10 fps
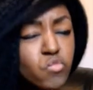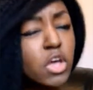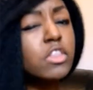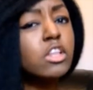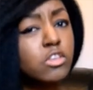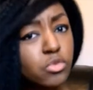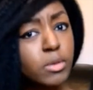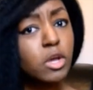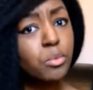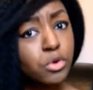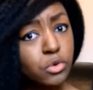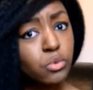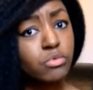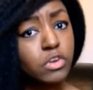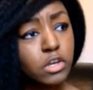think these would make a pretty
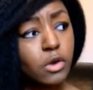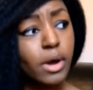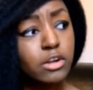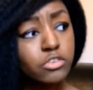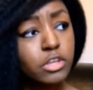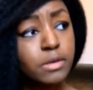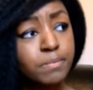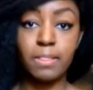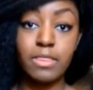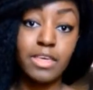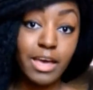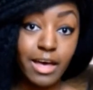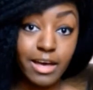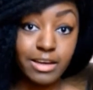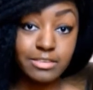cool video, actually. They
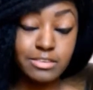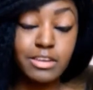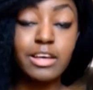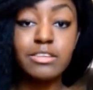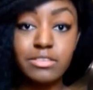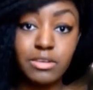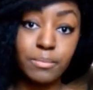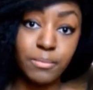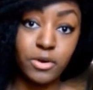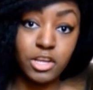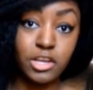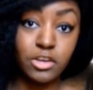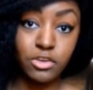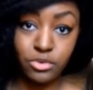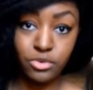asked, as
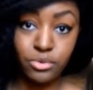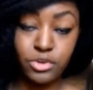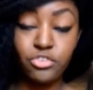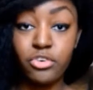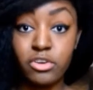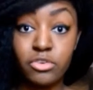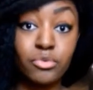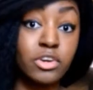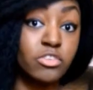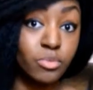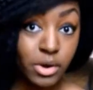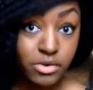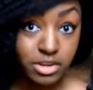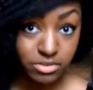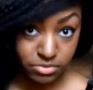somebody who is trying to raise
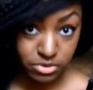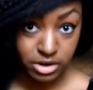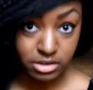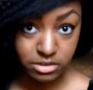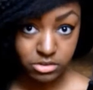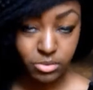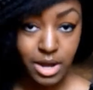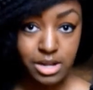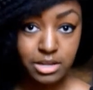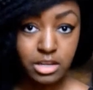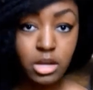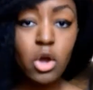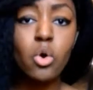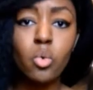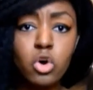awareness for asexuality,
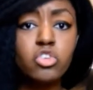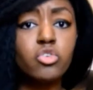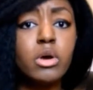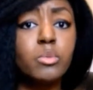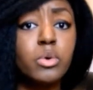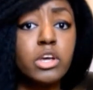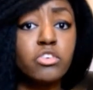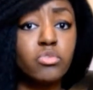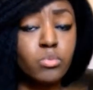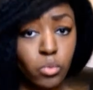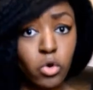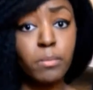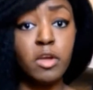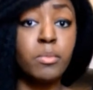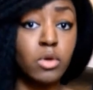what do I wish more
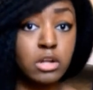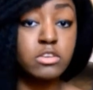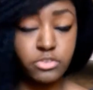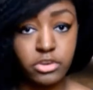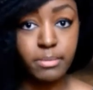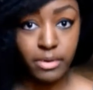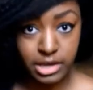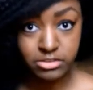people understood about